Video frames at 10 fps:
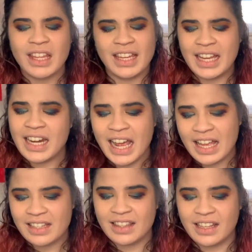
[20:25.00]
it kind of
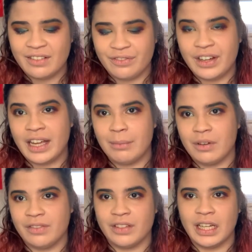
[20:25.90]
has that vibe
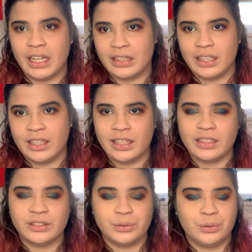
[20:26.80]
of
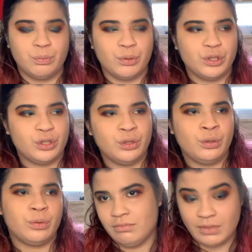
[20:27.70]
Galatea 2.2.